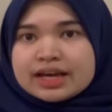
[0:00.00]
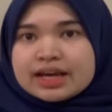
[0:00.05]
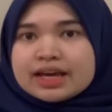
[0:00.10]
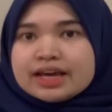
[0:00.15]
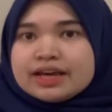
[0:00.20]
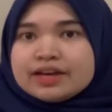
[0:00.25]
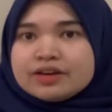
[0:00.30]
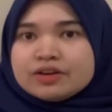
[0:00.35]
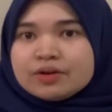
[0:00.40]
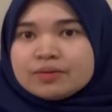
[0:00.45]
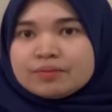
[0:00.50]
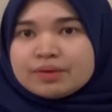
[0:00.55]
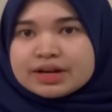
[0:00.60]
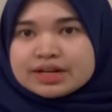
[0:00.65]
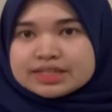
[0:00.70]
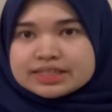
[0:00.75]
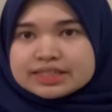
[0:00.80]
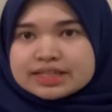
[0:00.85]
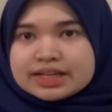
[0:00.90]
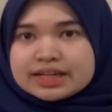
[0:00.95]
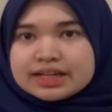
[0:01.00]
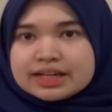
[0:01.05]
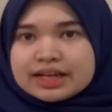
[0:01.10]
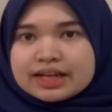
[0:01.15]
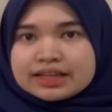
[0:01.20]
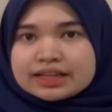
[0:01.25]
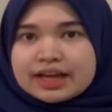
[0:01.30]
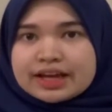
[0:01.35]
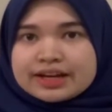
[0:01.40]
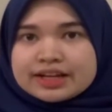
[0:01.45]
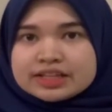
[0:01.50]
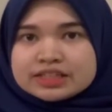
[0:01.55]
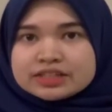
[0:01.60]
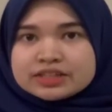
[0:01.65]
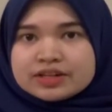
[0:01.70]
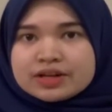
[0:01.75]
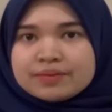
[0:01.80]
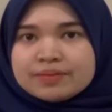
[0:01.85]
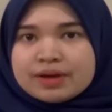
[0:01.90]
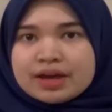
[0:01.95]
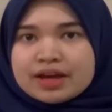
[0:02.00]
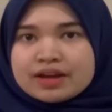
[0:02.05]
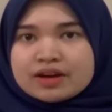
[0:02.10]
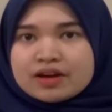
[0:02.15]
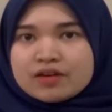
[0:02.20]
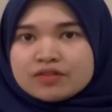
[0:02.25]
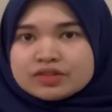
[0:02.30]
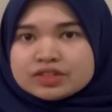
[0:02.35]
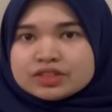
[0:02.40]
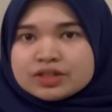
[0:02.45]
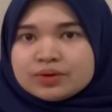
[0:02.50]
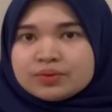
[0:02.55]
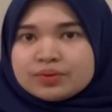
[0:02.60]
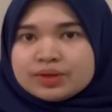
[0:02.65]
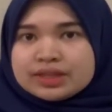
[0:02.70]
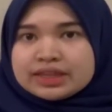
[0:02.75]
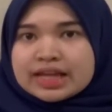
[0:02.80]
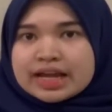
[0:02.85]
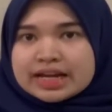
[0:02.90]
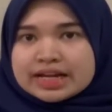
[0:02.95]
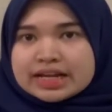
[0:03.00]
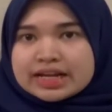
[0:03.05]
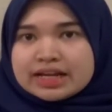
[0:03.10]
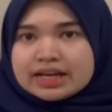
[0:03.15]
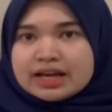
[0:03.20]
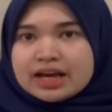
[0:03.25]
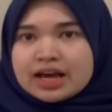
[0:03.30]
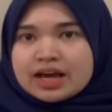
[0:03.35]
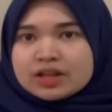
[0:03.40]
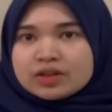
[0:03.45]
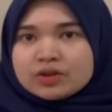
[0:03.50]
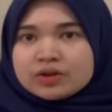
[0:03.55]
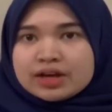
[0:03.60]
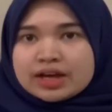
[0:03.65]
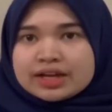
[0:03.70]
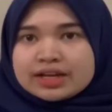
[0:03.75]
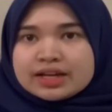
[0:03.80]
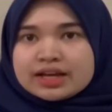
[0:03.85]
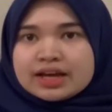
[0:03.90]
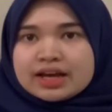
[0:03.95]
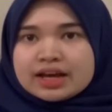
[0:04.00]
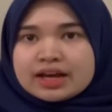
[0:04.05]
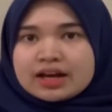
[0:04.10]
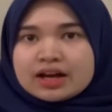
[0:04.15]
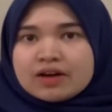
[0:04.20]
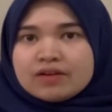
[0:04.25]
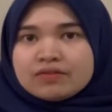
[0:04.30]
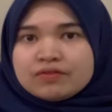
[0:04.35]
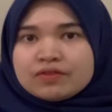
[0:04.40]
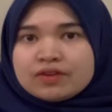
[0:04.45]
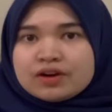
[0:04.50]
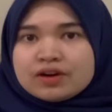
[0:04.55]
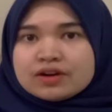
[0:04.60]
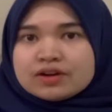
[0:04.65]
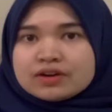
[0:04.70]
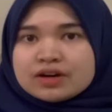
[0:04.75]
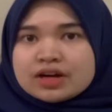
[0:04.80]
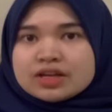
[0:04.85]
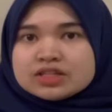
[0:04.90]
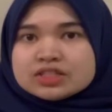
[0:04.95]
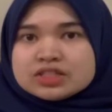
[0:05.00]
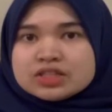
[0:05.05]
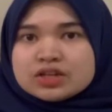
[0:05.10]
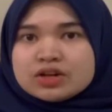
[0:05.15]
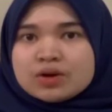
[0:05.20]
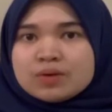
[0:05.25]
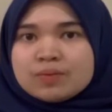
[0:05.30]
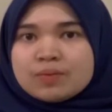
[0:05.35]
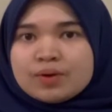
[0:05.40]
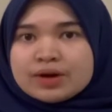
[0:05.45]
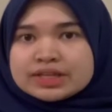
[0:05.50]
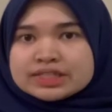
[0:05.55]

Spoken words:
In comparison, tidal stream and offshore wind technique together account for around 0.75%